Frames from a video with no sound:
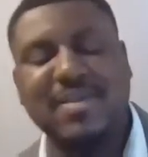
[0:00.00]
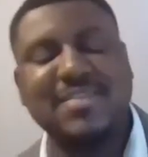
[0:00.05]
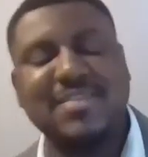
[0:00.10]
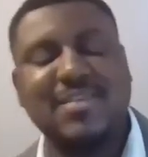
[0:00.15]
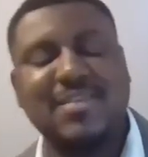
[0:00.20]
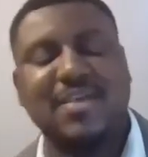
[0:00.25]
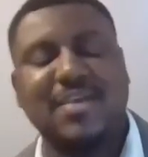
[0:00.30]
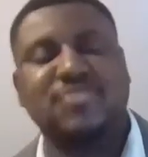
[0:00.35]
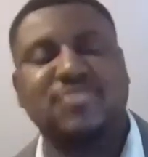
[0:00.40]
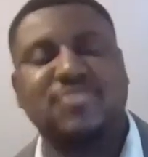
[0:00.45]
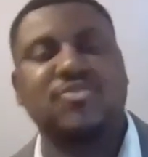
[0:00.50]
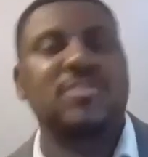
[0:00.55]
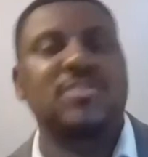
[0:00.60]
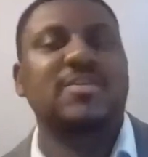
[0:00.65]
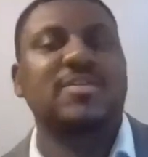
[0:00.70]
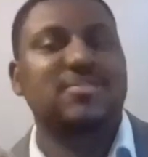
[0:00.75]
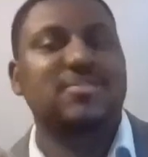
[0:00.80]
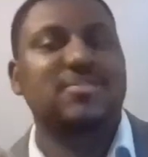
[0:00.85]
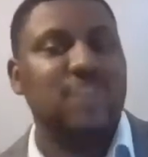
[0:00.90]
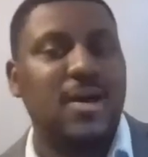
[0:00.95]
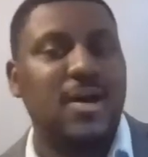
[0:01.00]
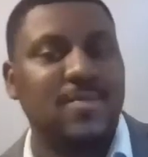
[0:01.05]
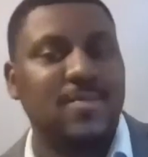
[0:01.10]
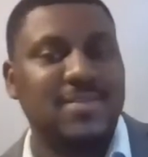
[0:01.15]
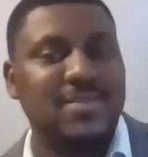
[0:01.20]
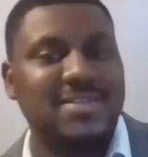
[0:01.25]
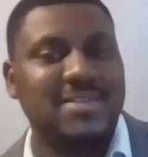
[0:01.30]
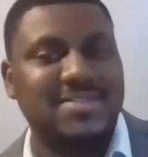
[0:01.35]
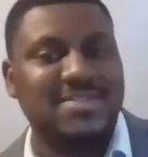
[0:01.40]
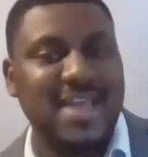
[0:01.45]
the adrenaline
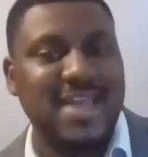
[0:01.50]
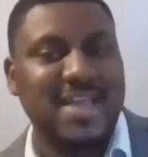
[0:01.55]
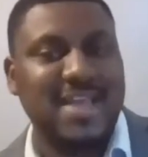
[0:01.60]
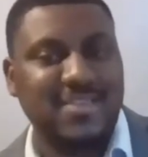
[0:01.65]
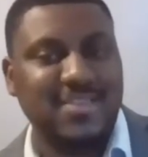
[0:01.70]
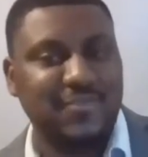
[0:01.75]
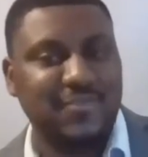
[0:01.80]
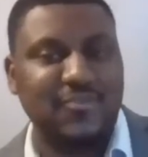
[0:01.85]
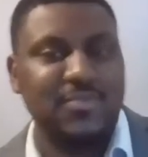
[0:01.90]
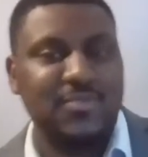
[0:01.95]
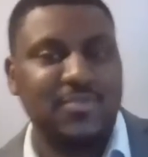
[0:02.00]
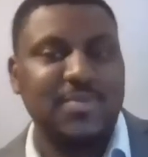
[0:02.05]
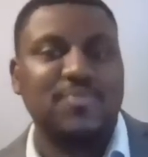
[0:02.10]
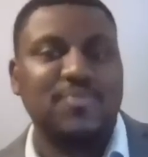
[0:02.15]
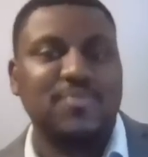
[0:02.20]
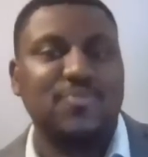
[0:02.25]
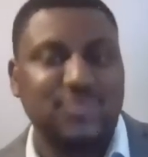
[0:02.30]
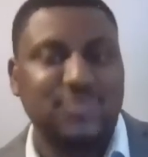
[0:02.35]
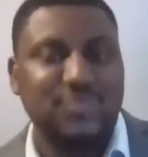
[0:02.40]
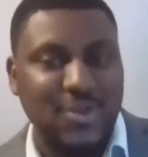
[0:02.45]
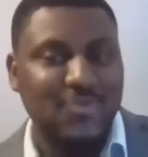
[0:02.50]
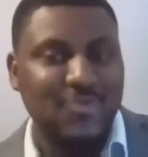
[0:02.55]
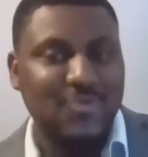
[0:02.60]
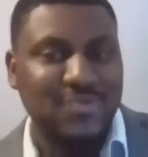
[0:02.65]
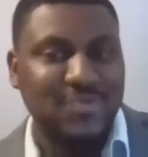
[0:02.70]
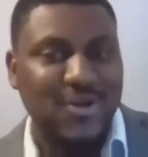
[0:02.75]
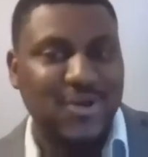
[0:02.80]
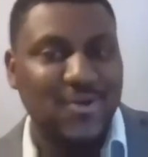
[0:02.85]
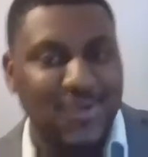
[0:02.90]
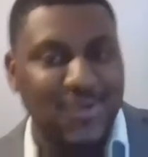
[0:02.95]
dump exactly for the people who don't
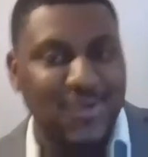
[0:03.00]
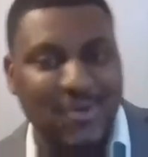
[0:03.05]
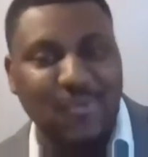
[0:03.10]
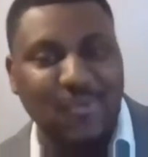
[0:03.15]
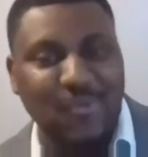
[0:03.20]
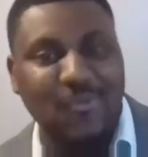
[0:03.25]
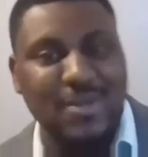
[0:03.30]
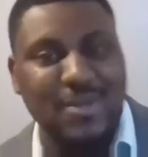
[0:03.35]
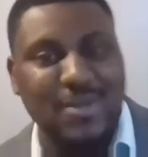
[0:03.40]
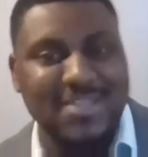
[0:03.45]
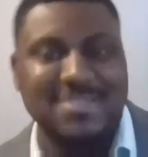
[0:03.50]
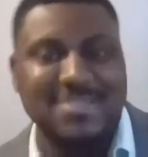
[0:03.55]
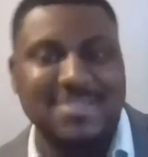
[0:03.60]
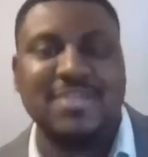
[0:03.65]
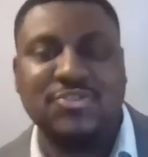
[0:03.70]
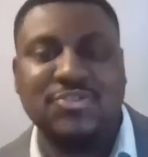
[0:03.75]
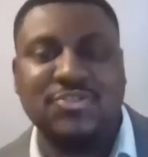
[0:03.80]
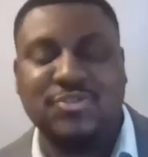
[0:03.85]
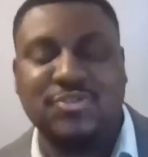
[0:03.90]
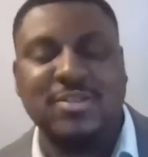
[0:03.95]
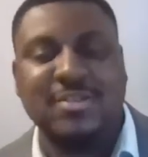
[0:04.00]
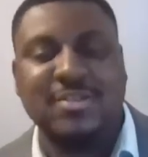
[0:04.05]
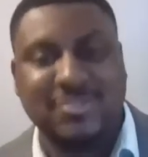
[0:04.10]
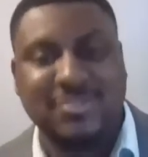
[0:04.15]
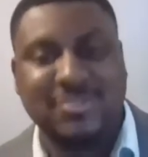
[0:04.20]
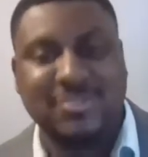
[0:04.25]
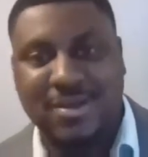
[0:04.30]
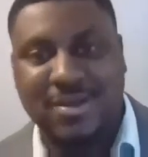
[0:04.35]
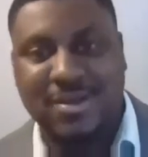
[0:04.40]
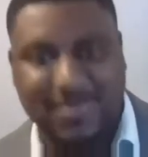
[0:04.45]
know. What is an adrenaline
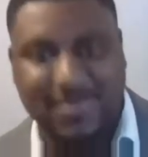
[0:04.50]
dump?